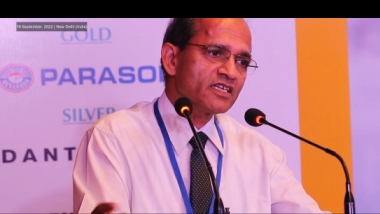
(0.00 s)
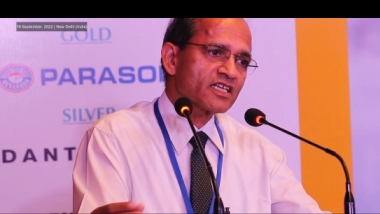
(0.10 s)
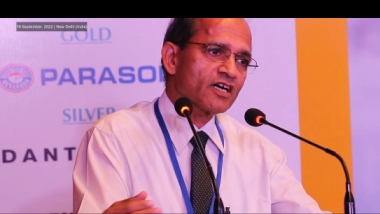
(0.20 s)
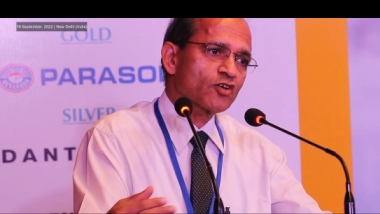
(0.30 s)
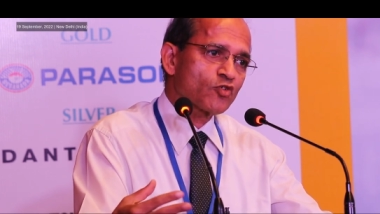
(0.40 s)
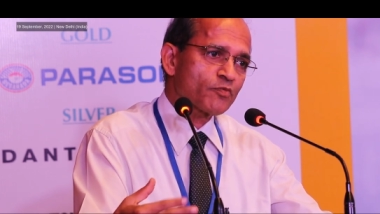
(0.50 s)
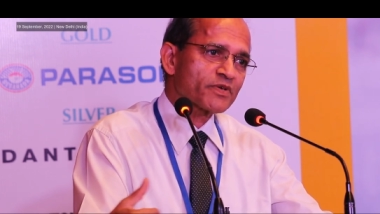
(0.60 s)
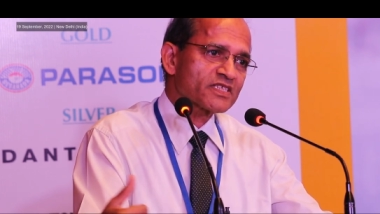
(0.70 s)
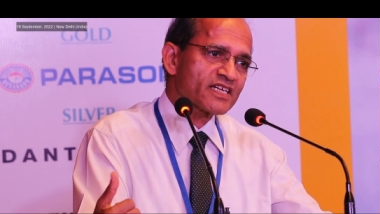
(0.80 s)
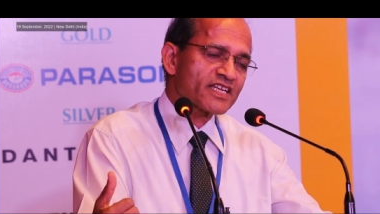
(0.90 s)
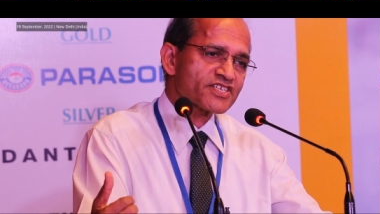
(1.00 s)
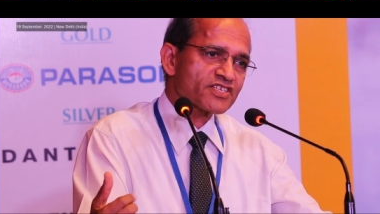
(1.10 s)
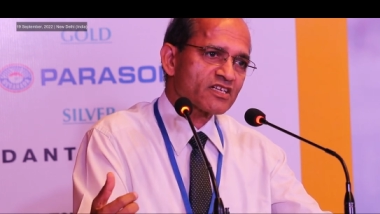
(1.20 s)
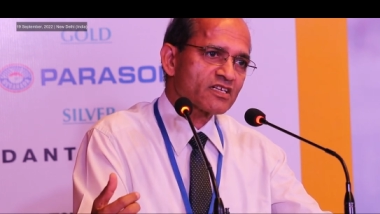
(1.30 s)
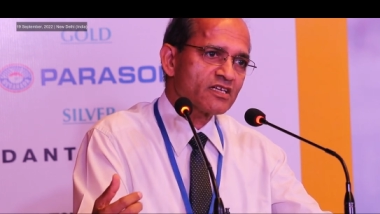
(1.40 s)
in our group
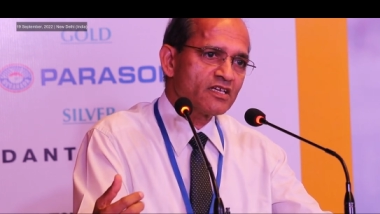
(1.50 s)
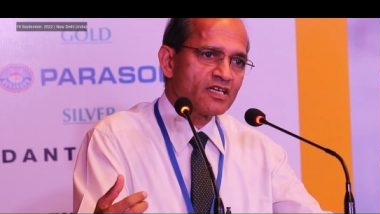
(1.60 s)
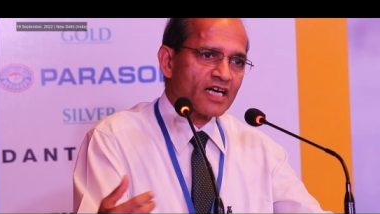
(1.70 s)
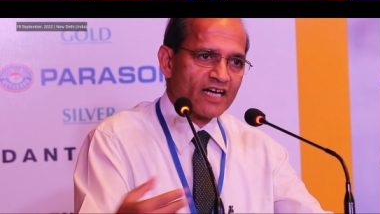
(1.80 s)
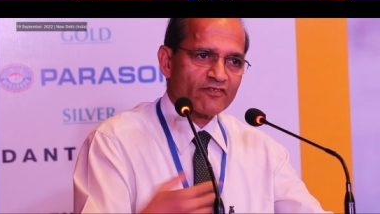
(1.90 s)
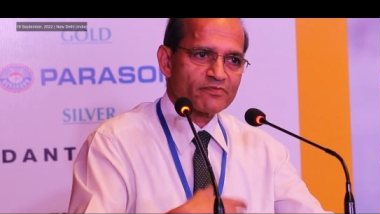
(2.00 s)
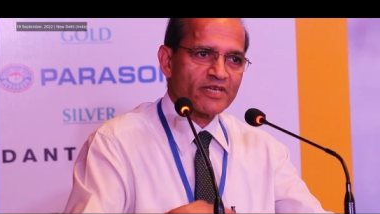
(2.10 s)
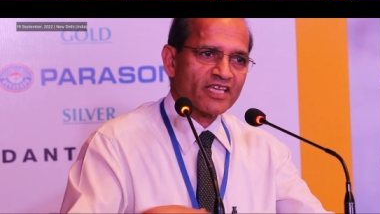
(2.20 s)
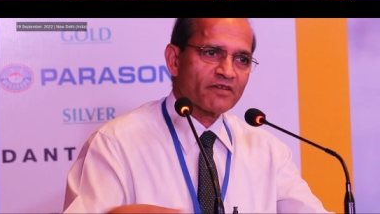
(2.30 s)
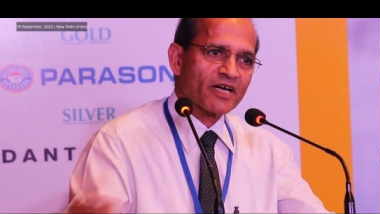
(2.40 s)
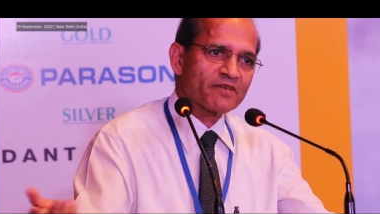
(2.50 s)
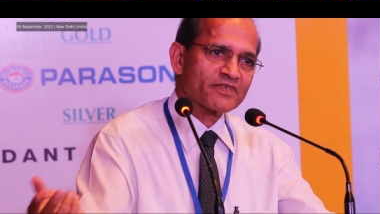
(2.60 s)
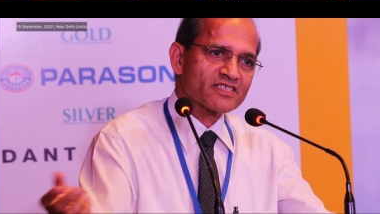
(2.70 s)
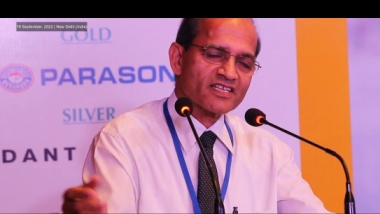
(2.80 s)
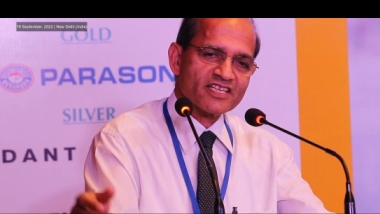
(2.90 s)
presentation, I was making my
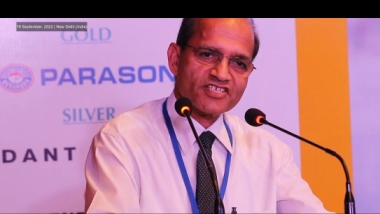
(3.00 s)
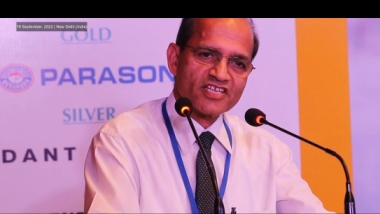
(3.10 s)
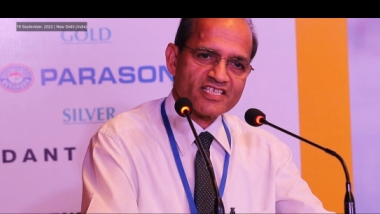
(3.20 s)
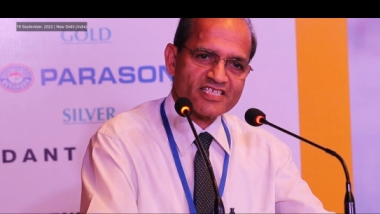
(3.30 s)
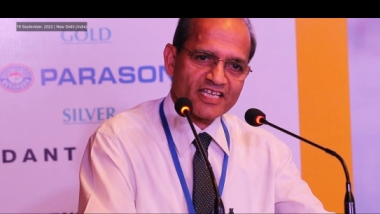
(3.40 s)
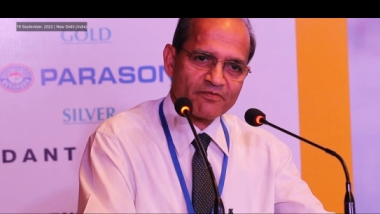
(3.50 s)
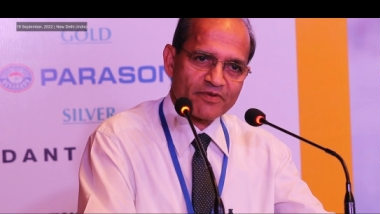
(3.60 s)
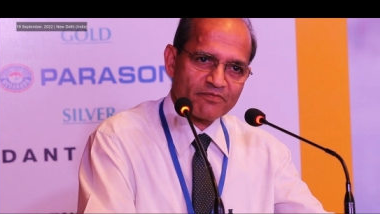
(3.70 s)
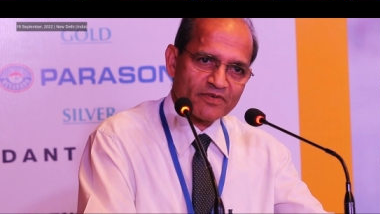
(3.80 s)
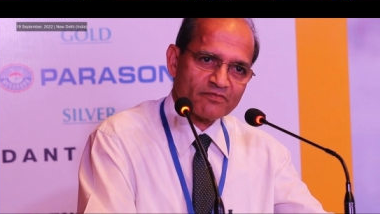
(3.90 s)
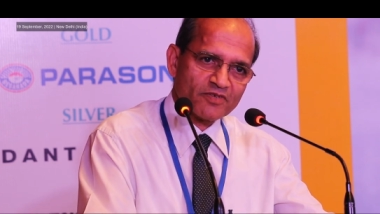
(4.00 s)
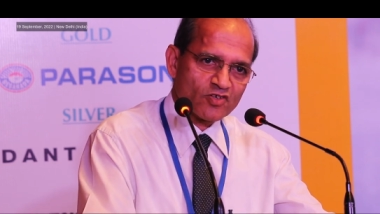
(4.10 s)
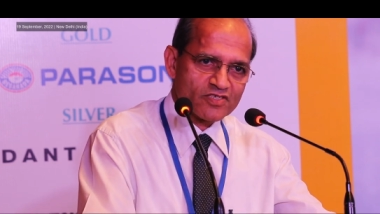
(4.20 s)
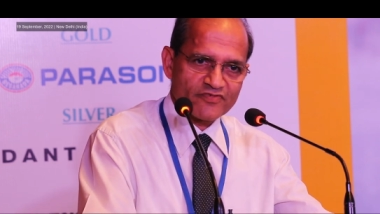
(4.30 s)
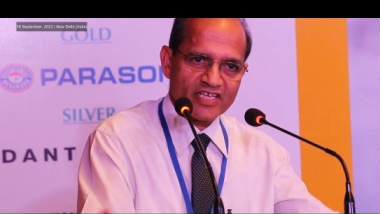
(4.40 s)
presentation as J K Paper,
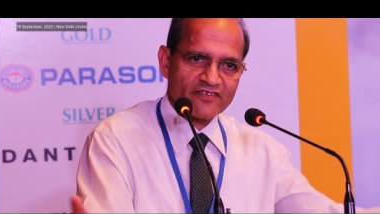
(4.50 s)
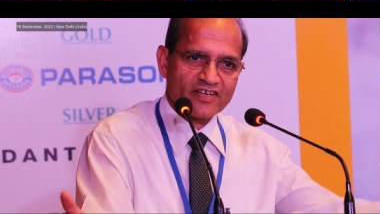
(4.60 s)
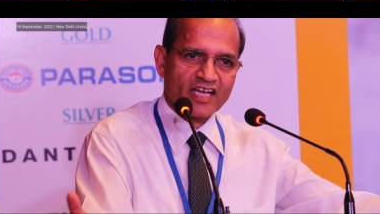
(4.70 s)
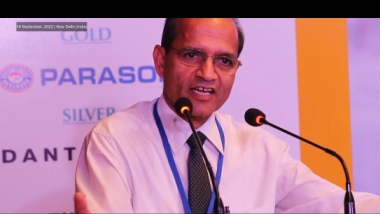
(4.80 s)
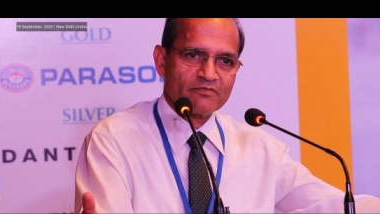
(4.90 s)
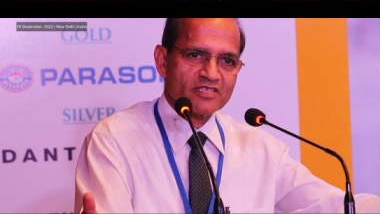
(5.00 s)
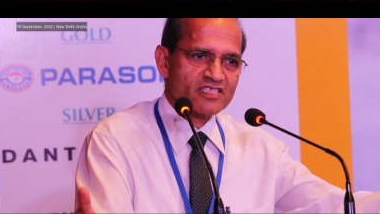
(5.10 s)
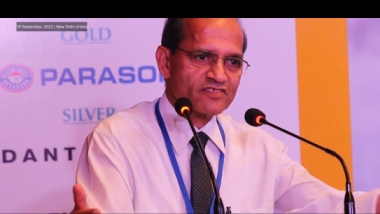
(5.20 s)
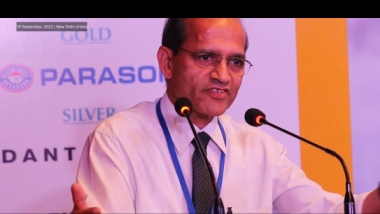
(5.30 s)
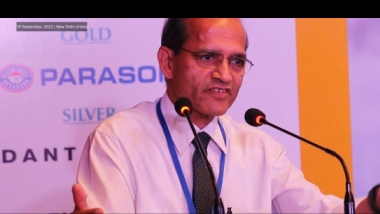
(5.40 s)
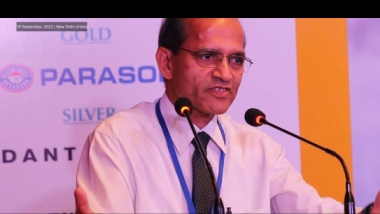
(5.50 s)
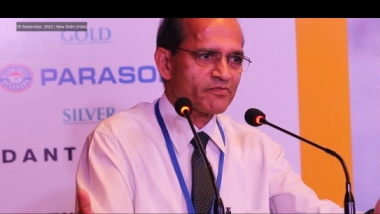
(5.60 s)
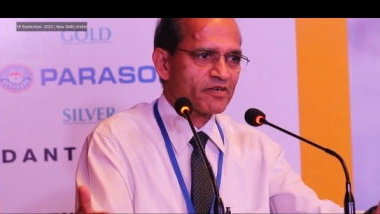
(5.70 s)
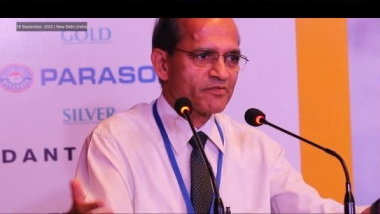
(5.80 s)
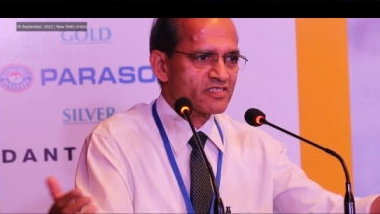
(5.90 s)
because we have tire business, we have
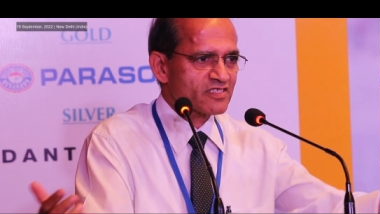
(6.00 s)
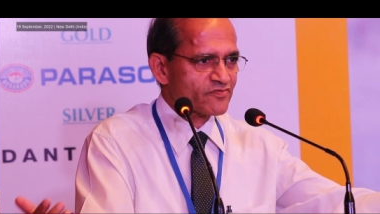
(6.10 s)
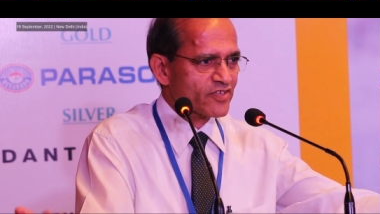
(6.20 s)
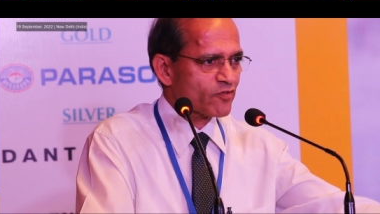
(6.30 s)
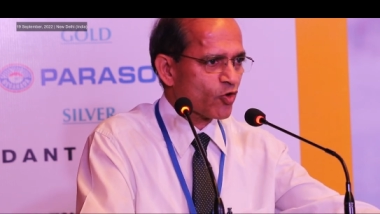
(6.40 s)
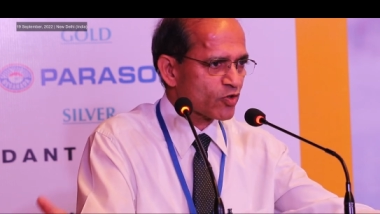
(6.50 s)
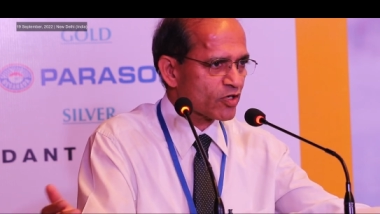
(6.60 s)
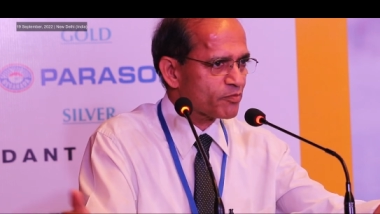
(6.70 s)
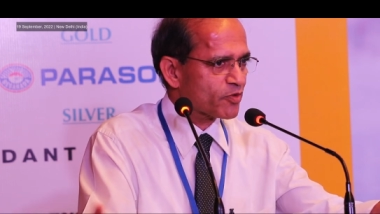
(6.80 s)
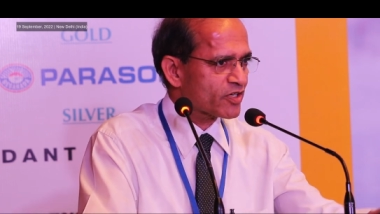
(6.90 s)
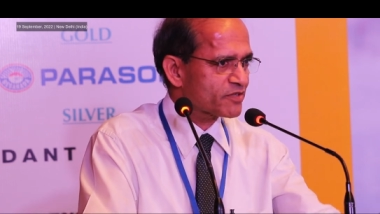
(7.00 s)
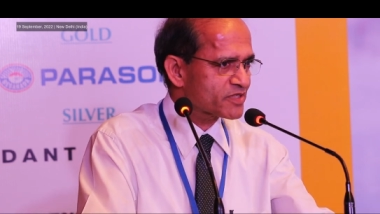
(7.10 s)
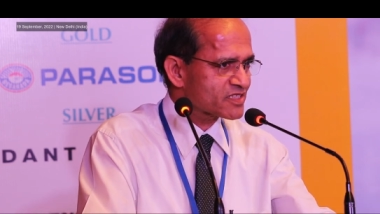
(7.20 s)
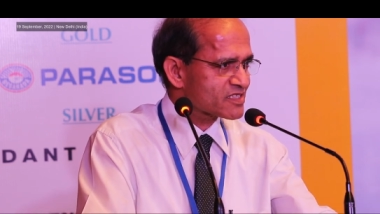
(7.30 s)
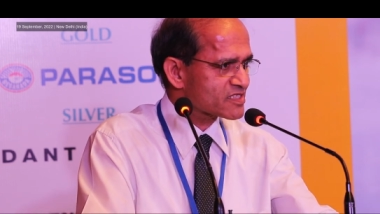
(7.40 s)
cement business, we have auto
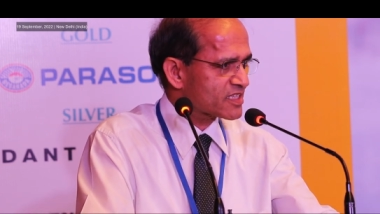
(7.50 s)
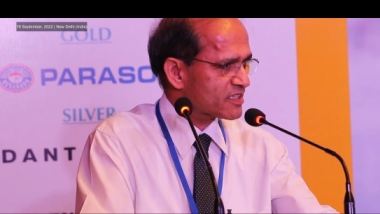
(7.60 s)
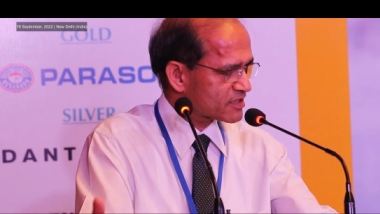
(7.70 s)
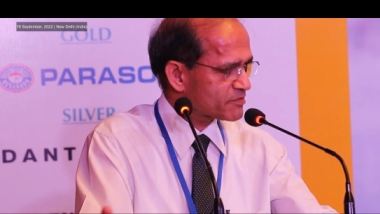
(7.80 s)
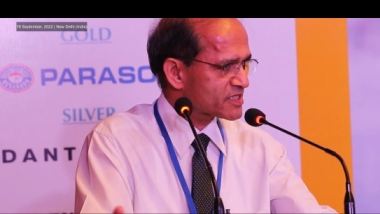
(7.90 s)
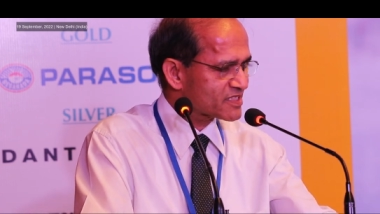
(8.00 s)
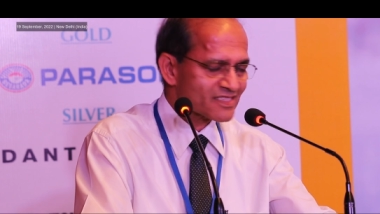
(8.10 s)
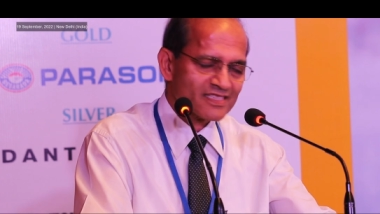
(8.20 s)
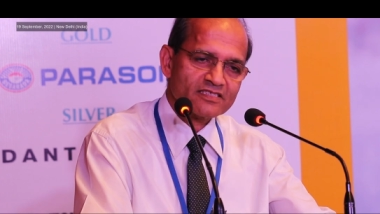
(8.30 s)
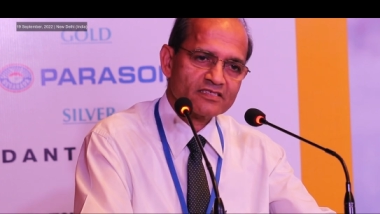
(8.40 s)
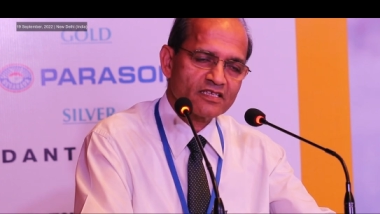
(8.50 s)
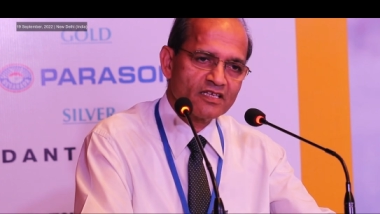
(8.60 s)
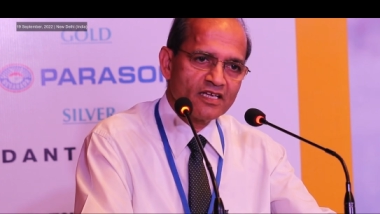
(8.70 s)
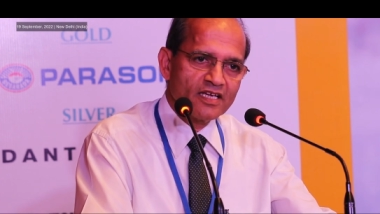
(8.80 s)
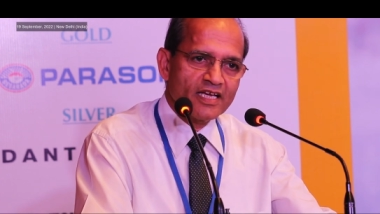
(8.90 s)
component business and other businesses.
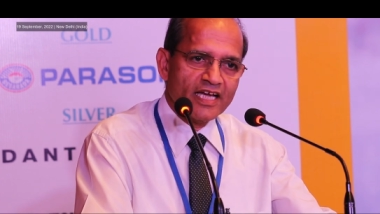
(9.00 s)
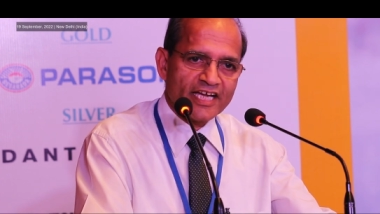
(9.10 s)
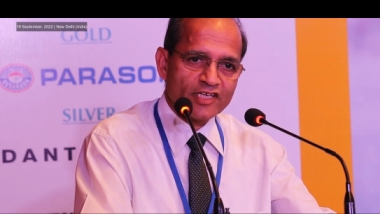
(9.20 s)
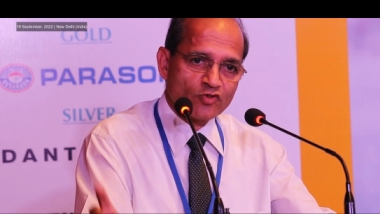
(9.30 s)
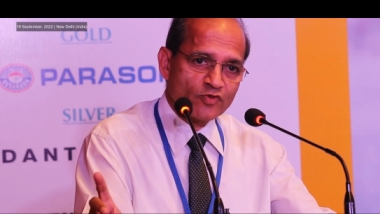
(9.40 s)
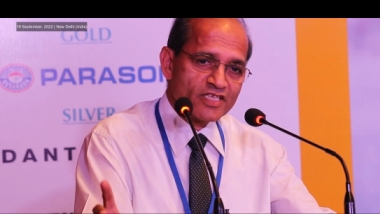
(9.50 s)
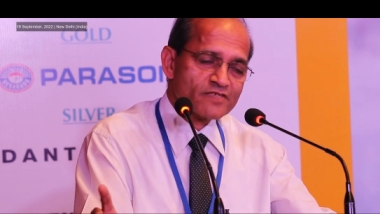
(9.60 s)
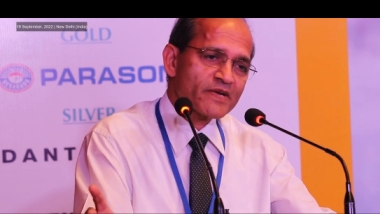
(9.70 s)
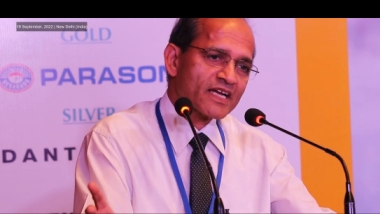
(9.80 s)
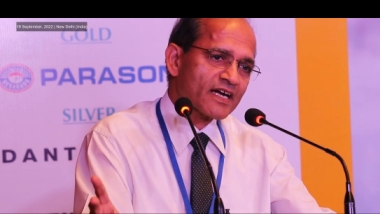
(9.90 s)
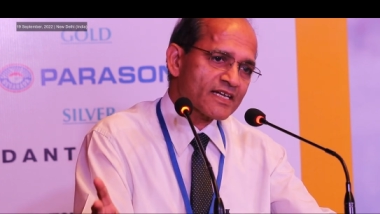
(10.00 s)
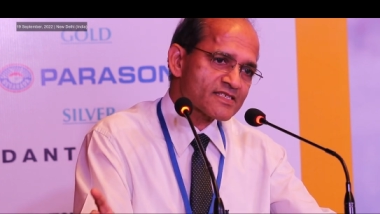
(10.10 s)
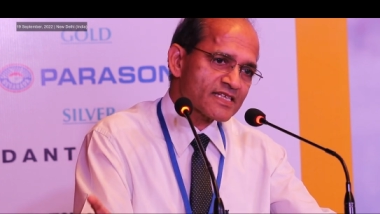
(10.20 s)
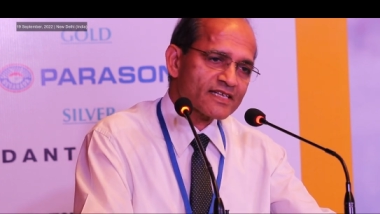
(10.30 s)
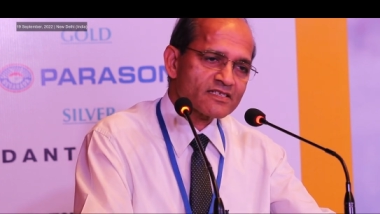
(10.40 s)
And two years back I
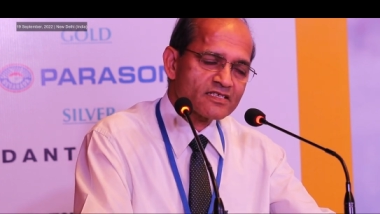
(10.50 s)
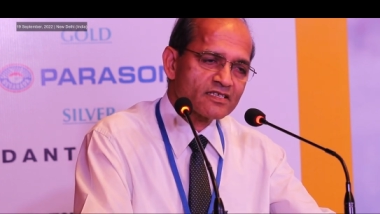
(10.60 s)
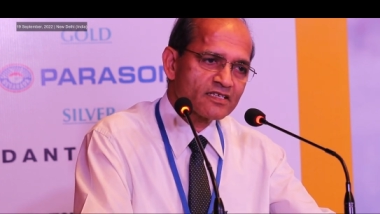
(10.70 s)
said